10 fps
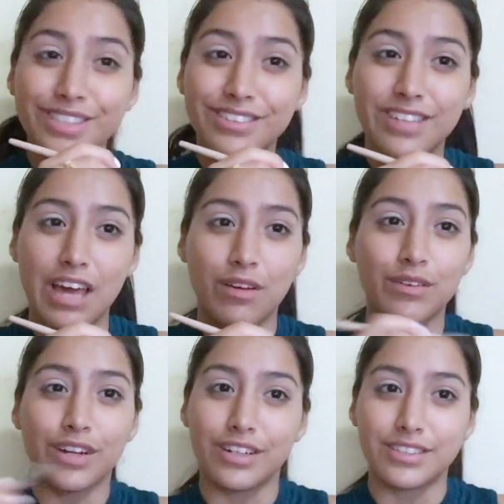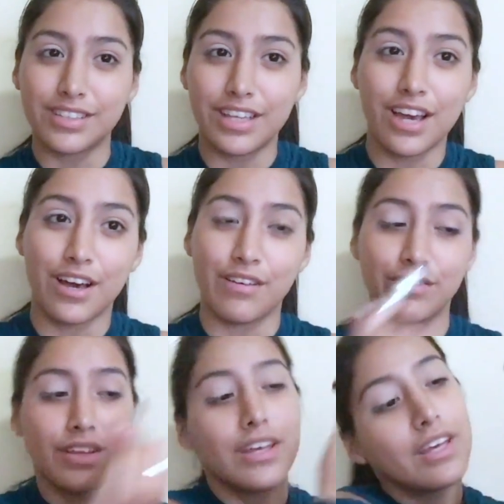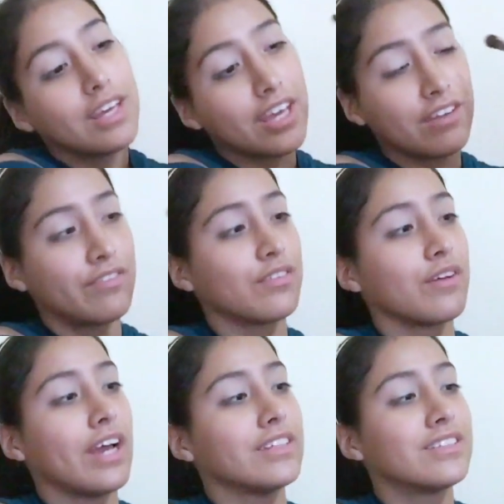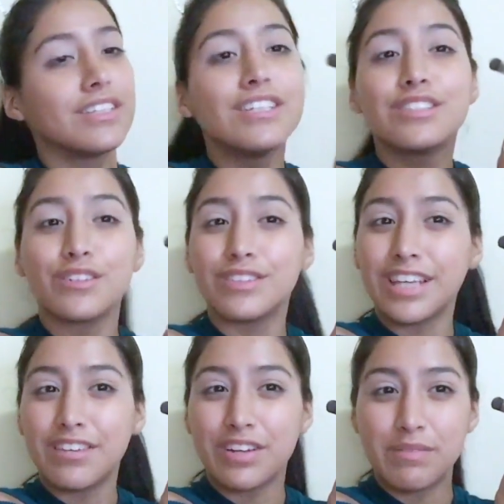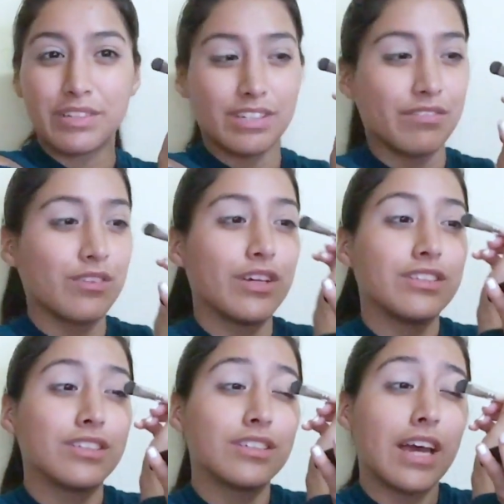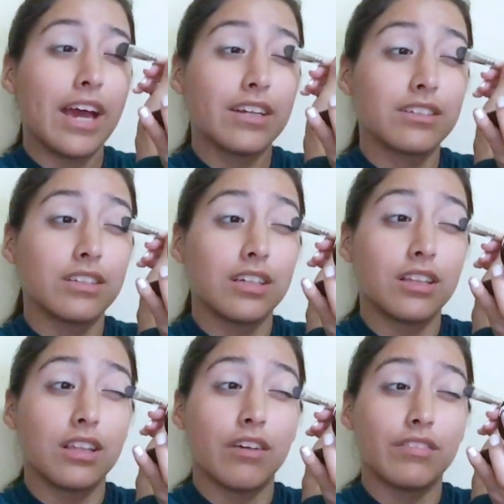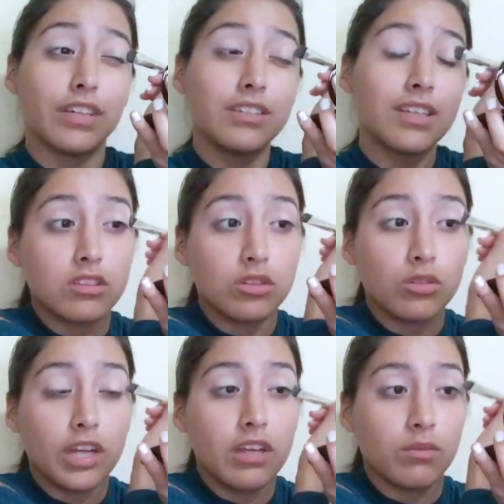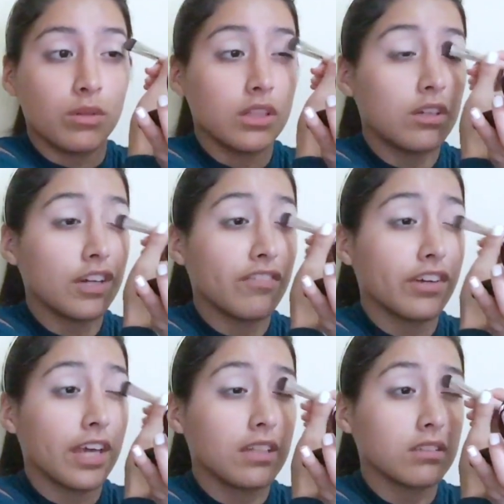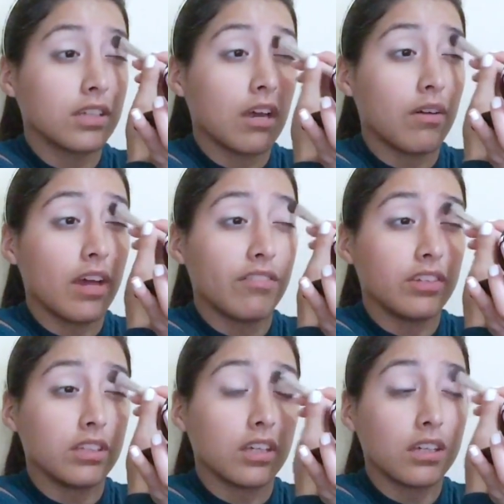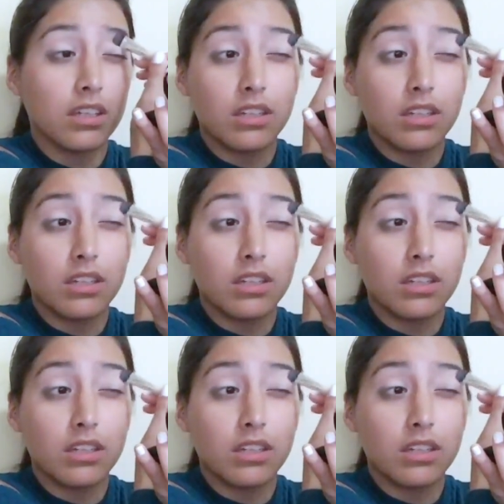shadow courtesy of Influencers, so thank you very much, Influencers. I actually love this. It's great, really great for canceling out everything.